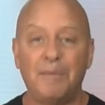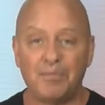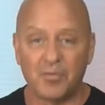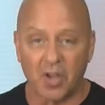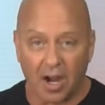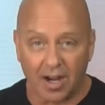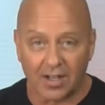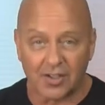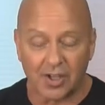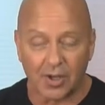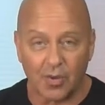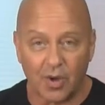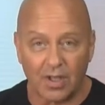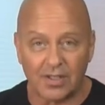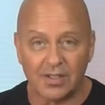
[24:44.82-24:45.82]
toxic
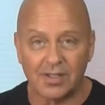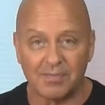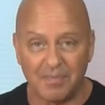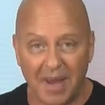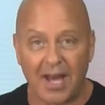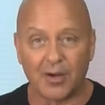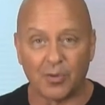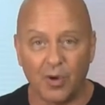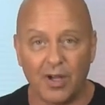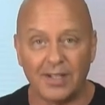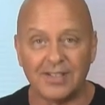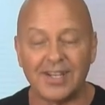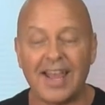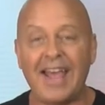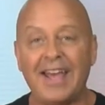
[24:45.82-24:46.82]
ones, bad
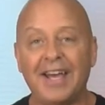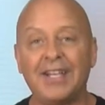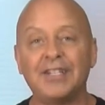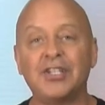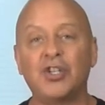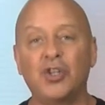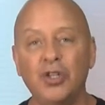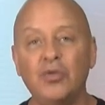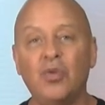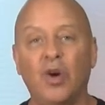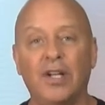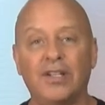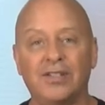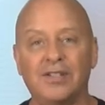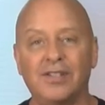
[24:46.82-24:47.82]
ones, and good
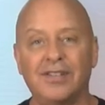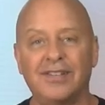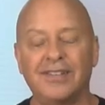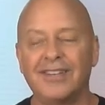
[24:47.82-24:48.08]
ones.